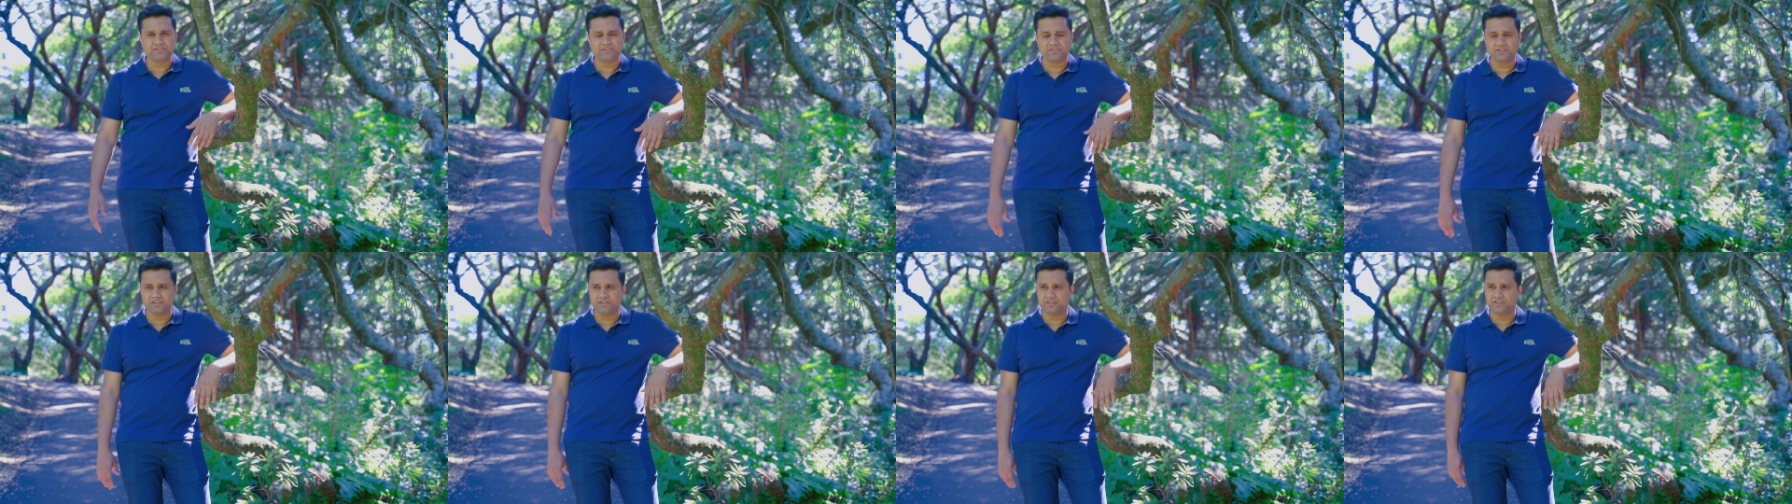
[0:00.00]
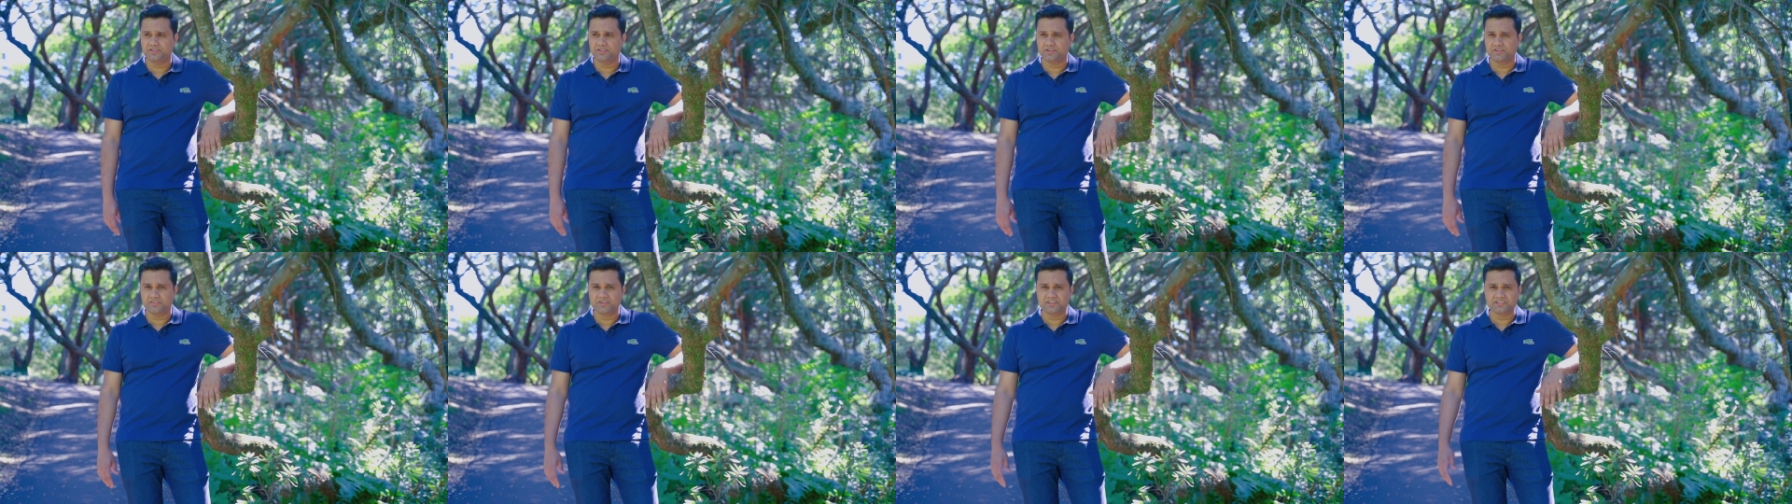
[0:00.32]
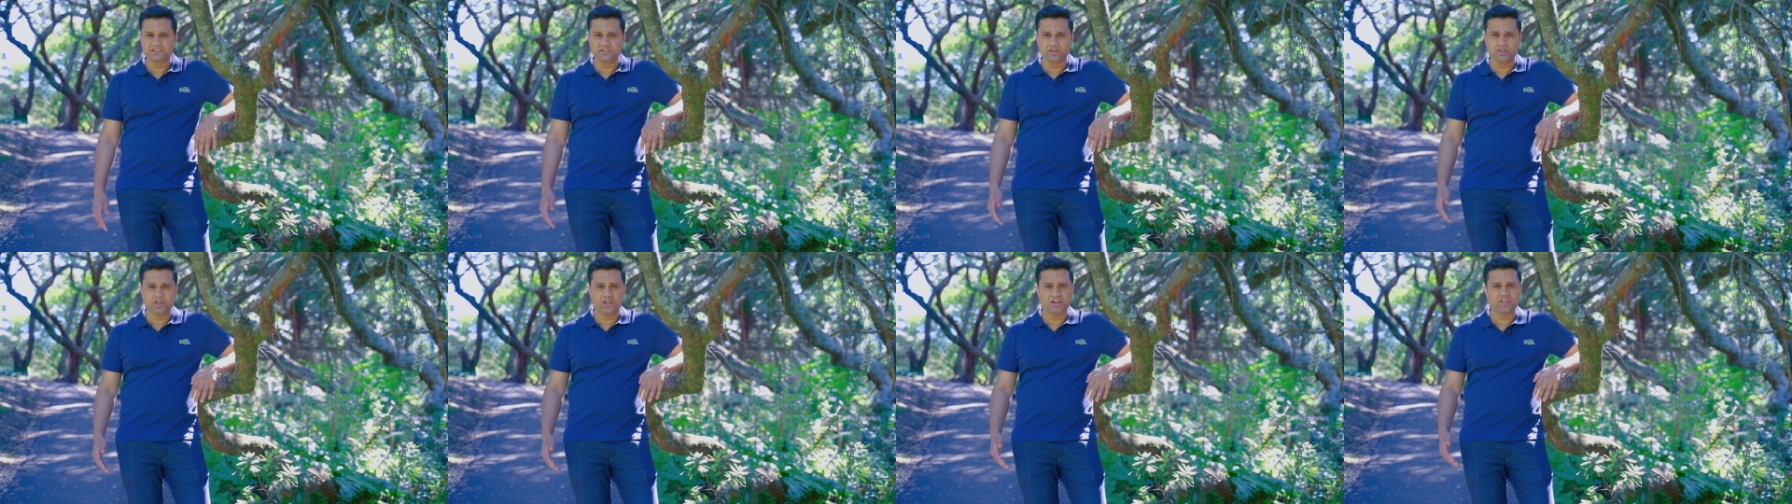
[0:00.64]
There
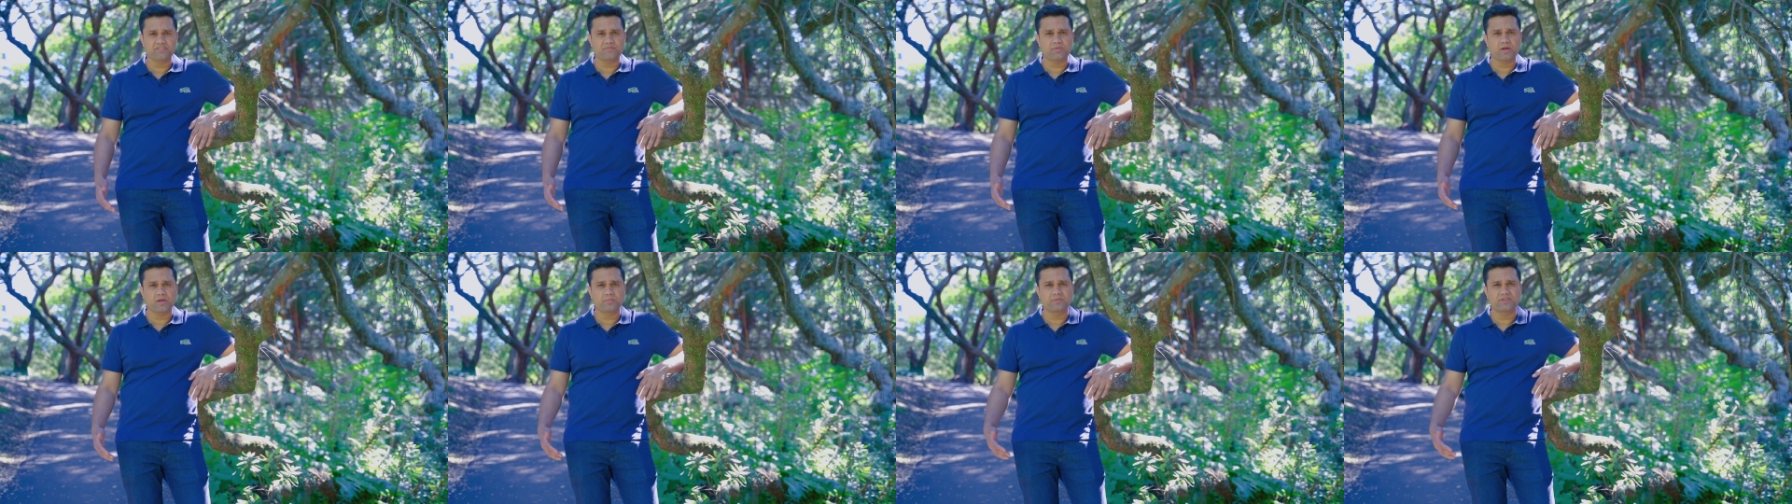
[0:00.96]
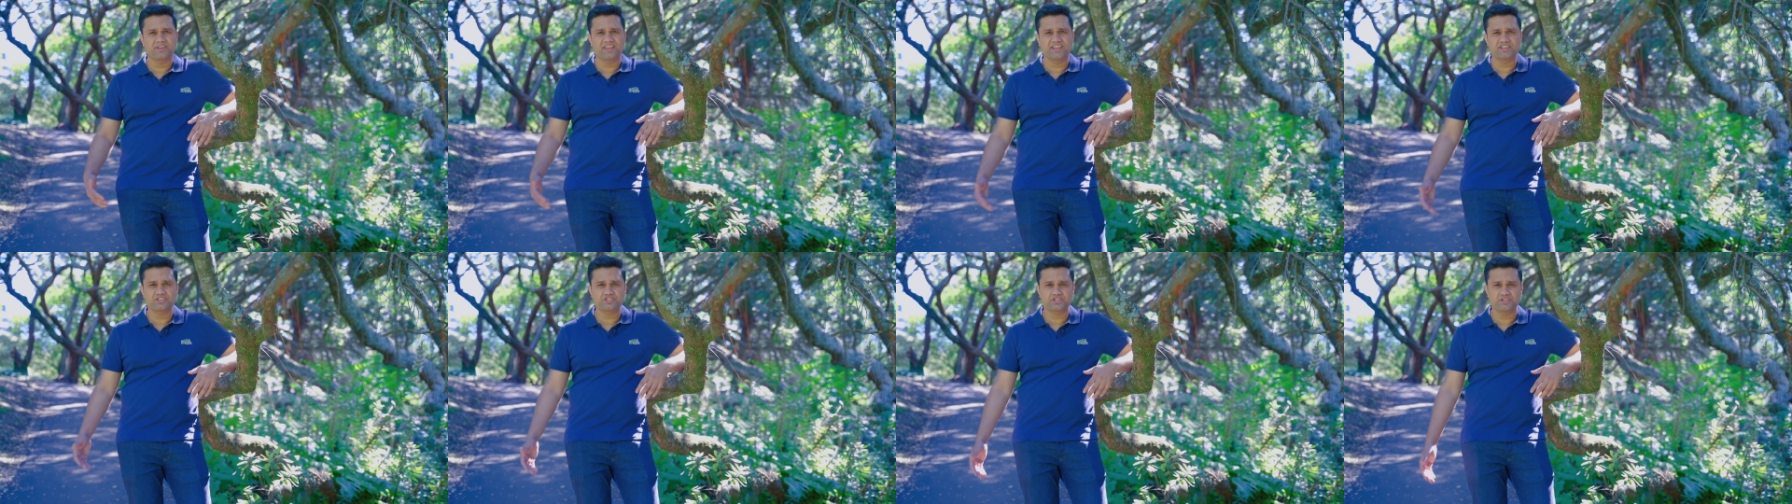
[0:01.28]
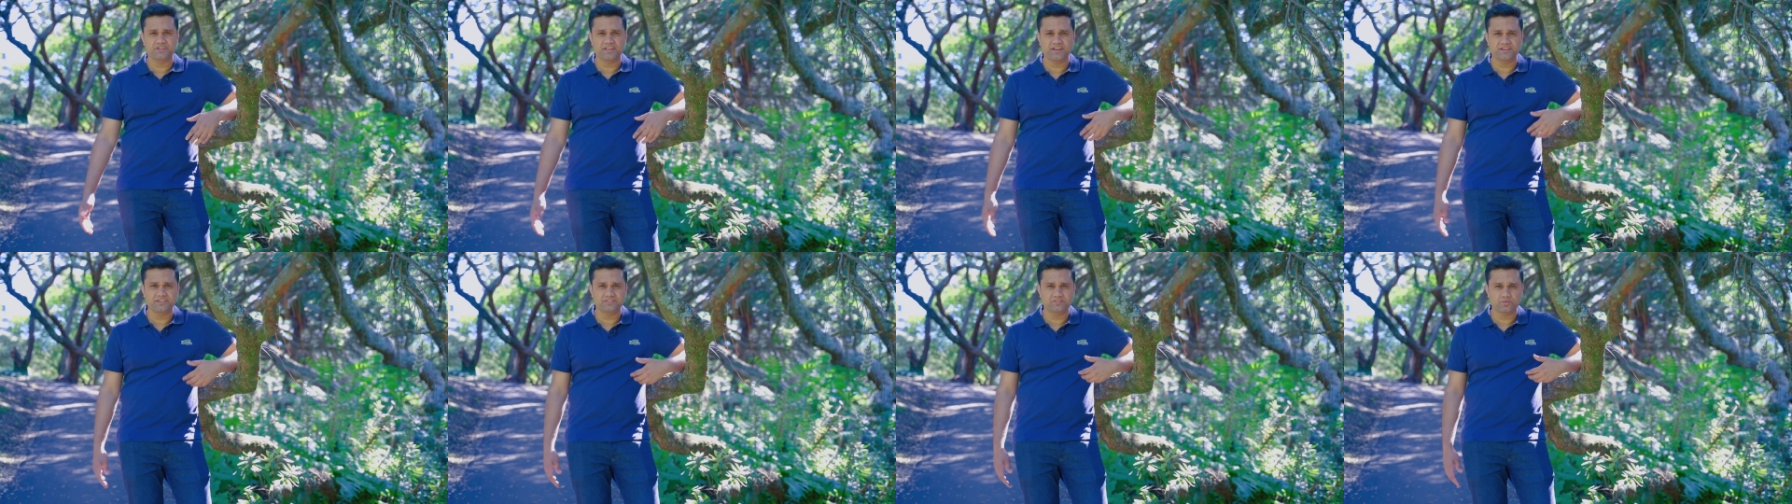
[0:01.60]
is a lot of
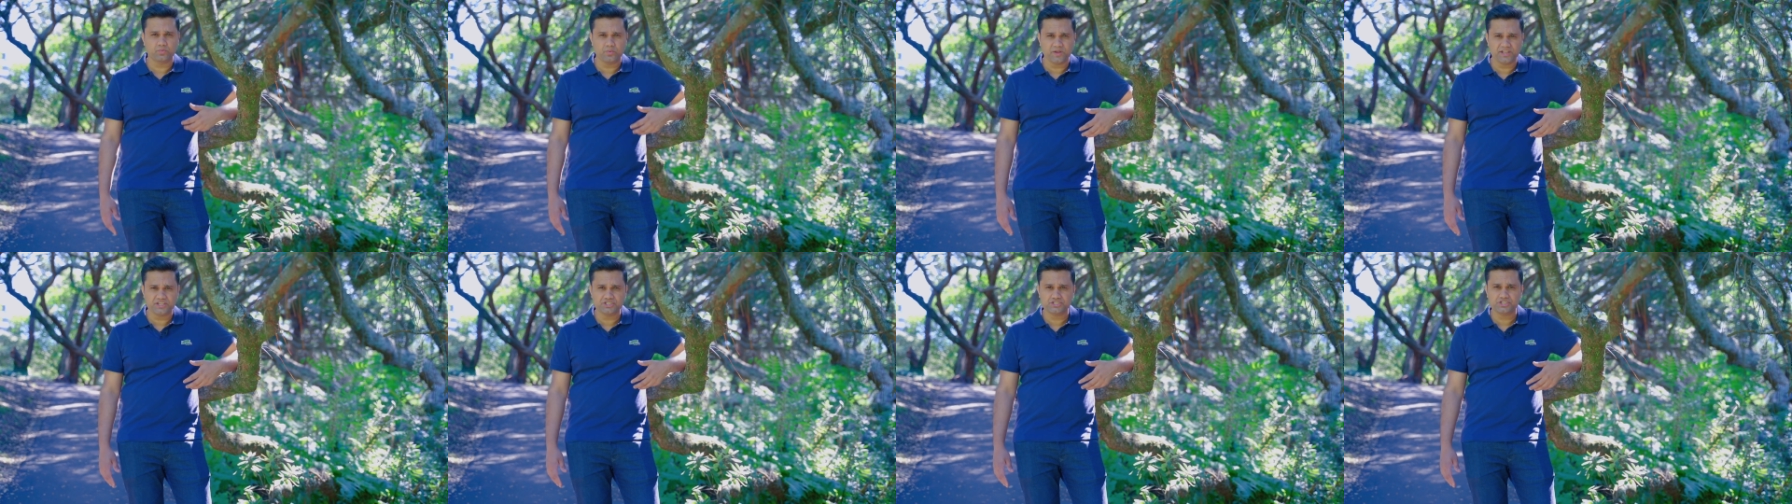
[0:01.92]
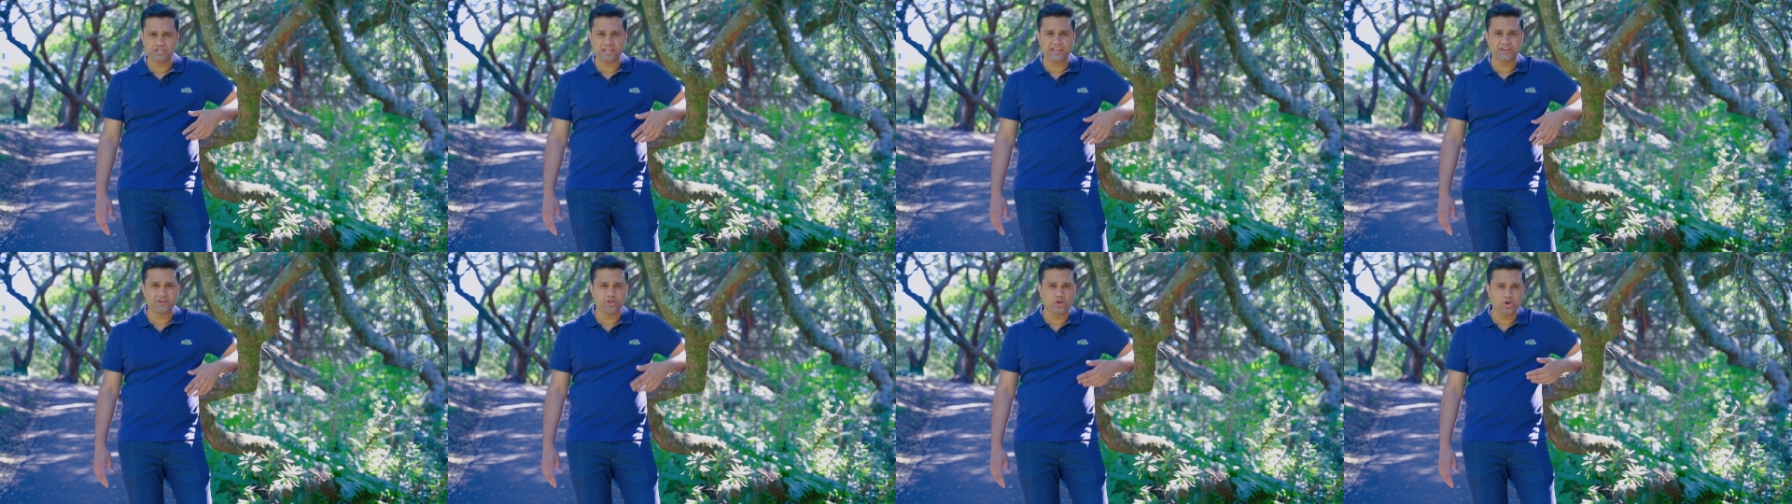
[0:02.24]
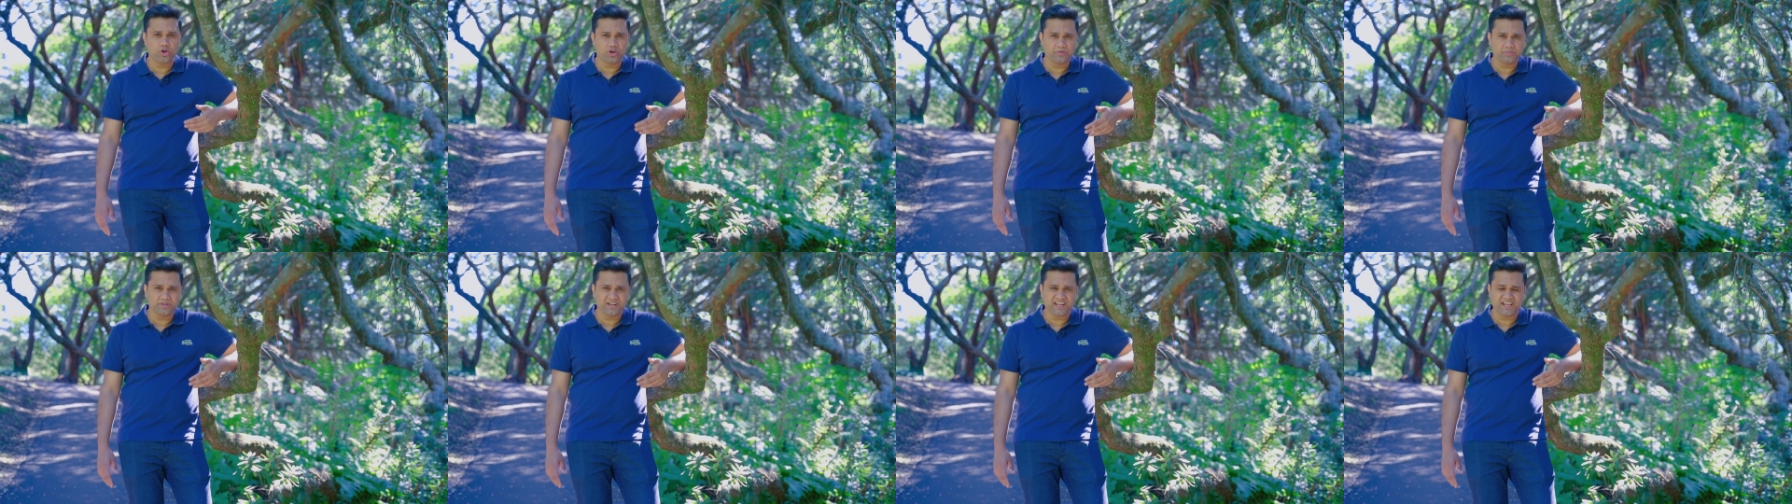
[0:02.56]
population that is rich and
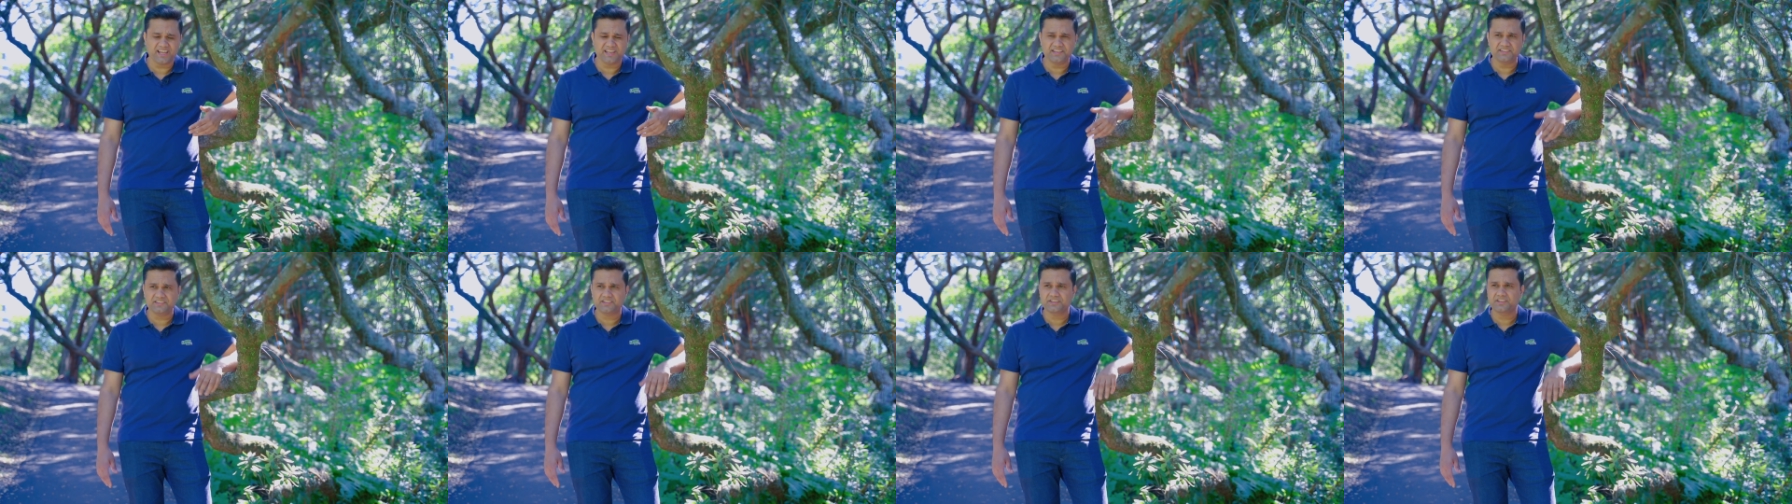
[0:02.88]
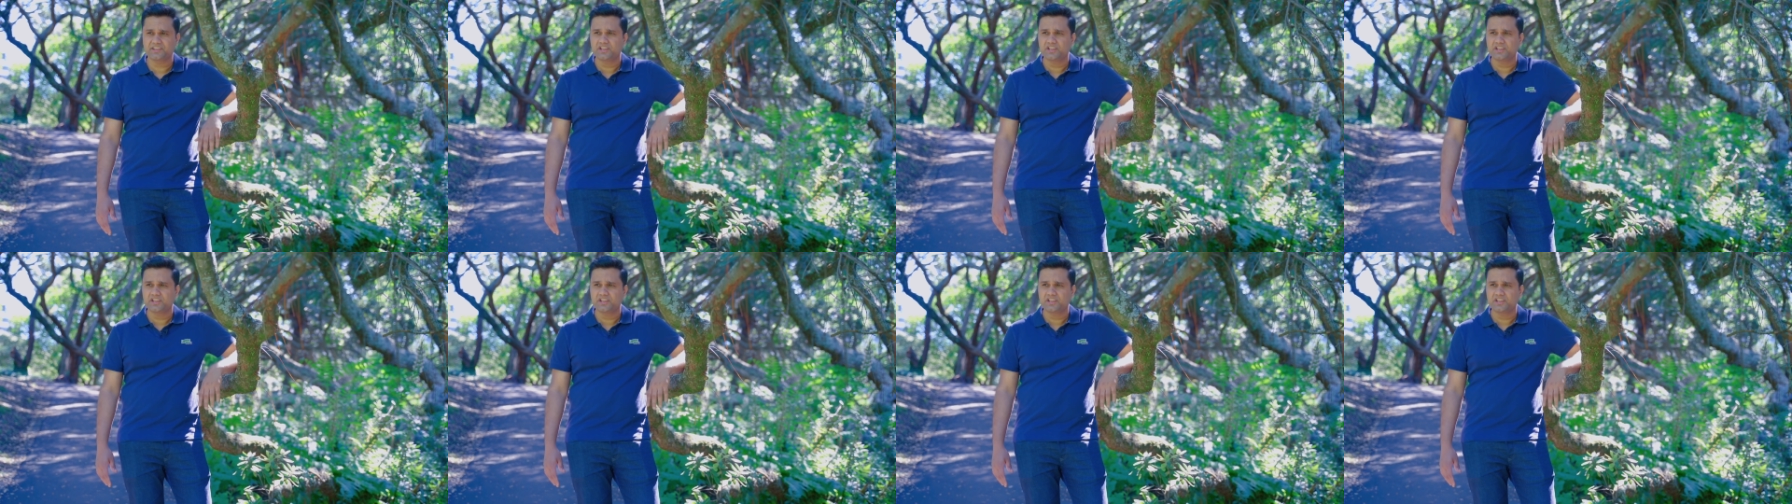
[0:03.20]
urbanized.